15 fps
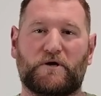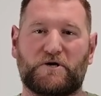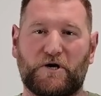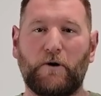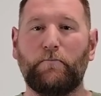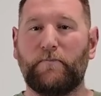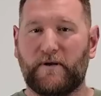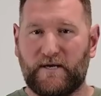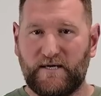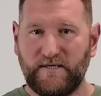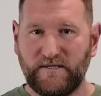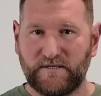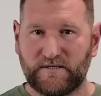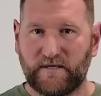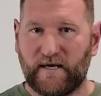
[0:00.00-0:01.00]

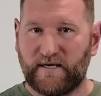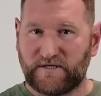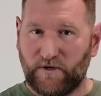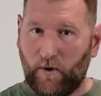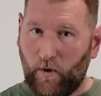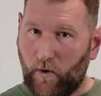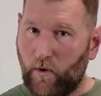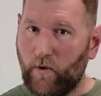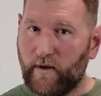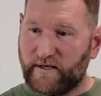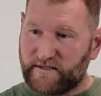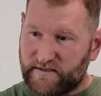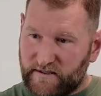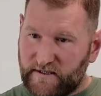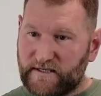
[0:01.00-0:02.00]
companies as a whole,
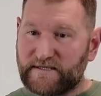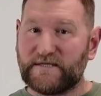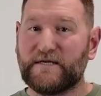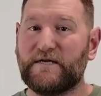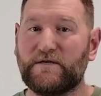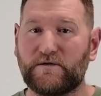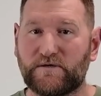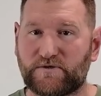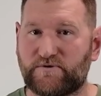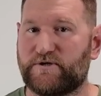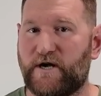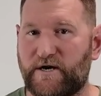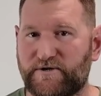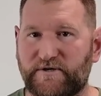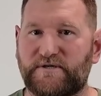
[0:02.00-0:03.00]
as the
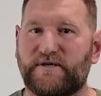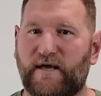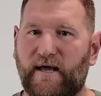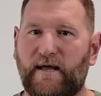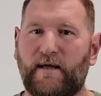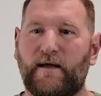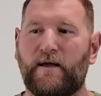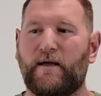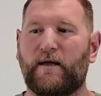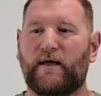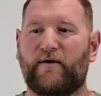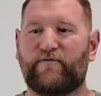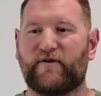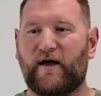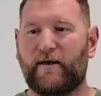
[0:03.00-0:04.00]
industry, I should say,
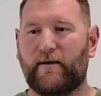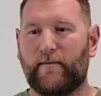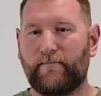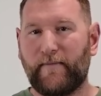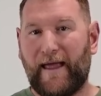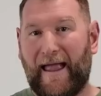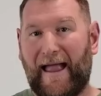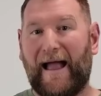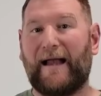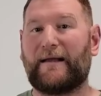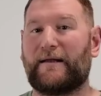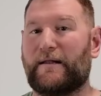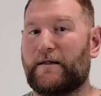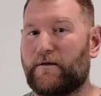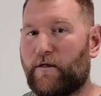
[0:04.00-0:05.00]
have kind of
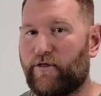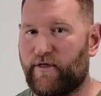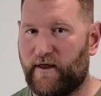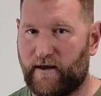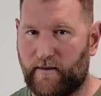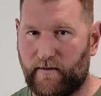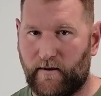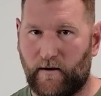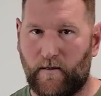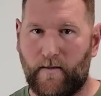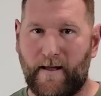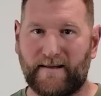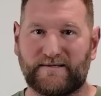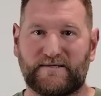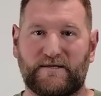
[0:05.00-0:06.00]
added a little thing in there,
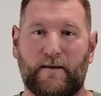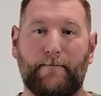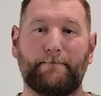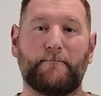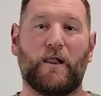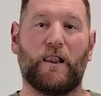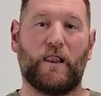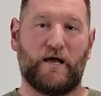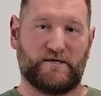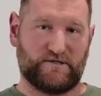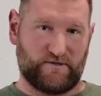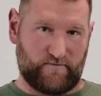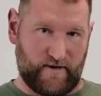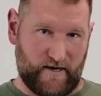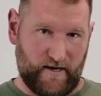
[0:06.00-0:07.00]
and that's the
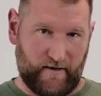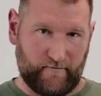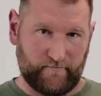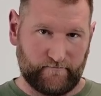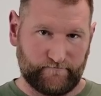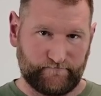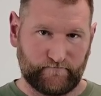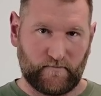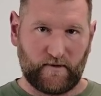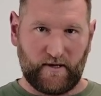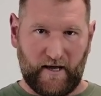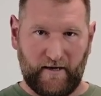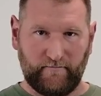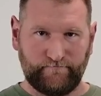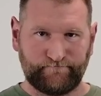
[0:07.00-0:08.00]
plus rating,
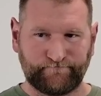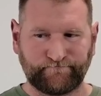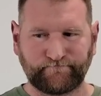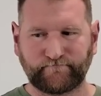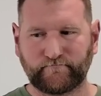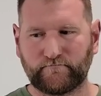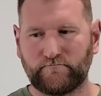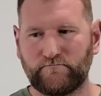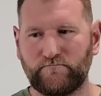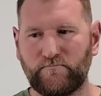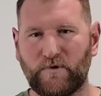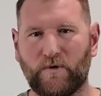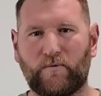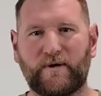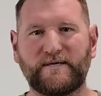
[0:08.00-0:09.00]
okay?
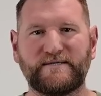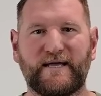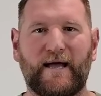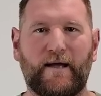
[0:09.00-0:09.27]
And what does